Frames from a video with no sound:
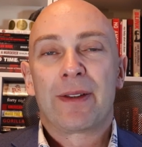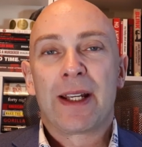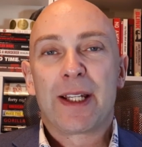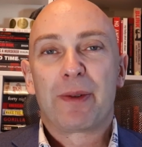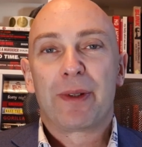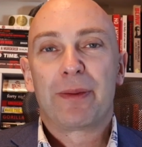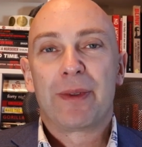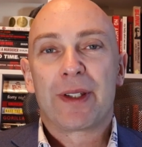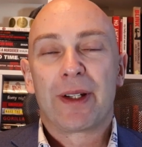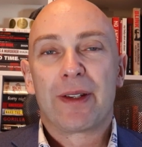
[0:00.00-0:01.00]
things will
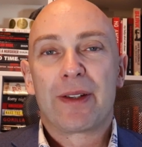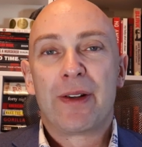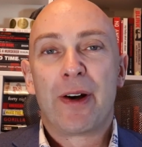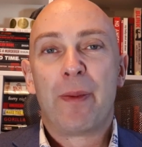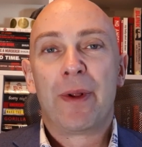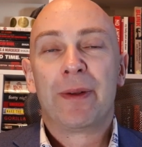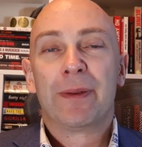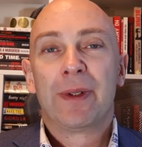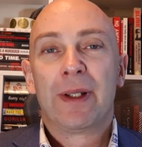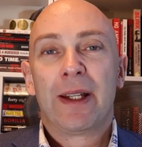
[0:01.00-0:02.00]
return to normal
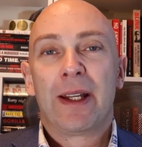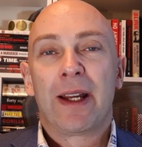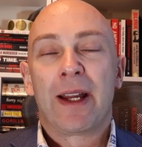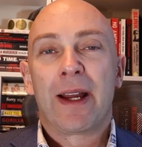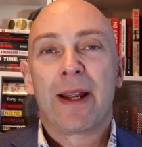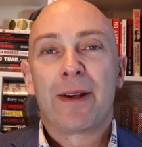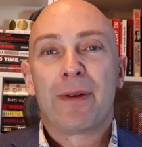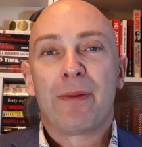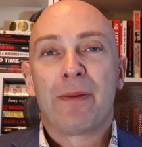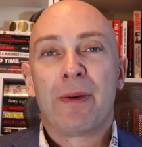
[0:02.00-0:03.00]

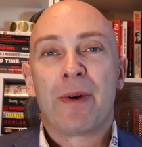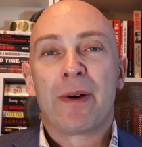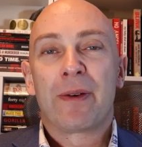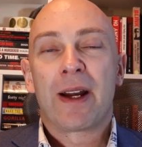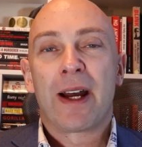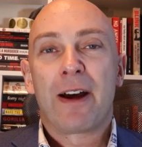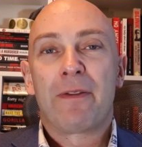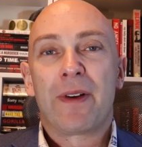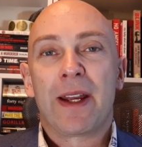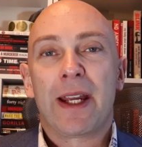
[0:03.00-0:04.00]
and we won't
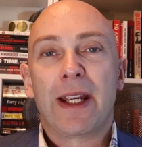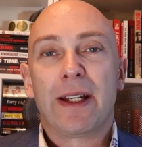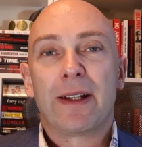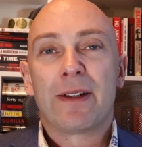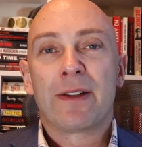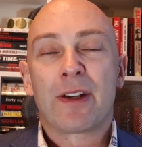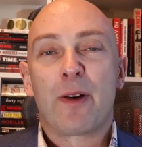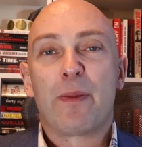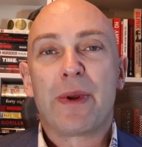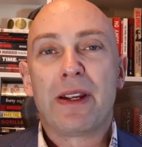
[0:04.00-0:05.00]
have a
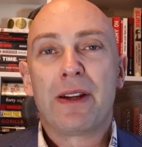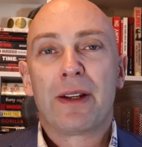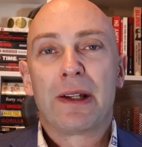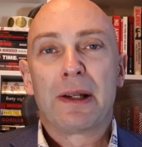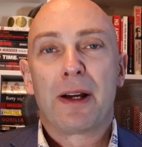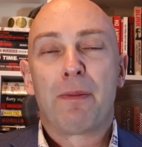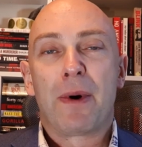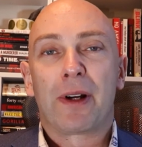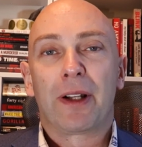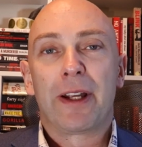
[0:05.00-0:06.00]
zombie
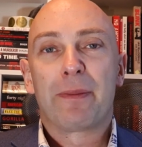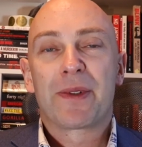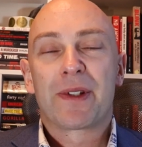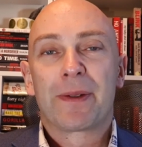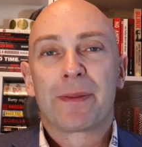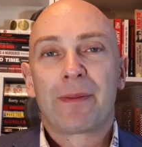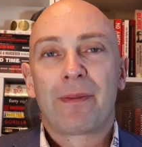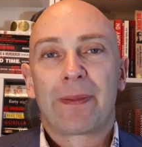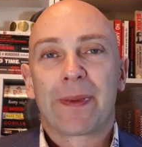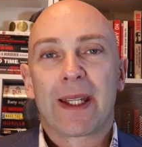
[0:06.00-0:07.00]
apocalypse
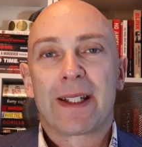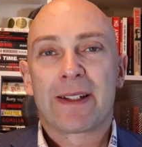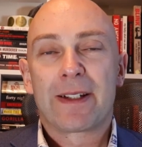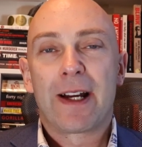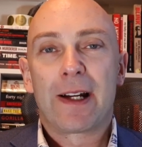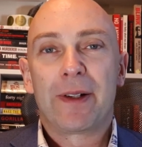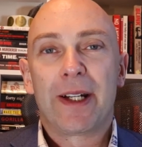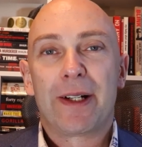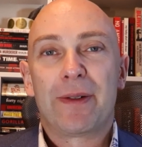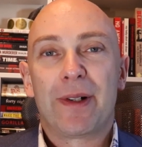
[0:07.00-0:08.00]

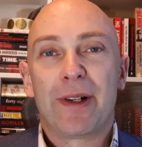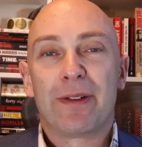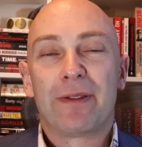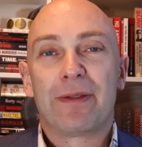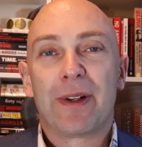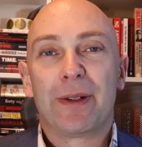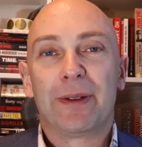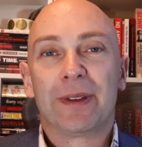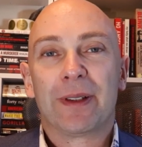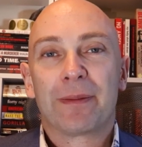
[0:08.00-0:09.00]
scenario
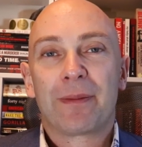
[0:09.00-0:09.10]
unfold.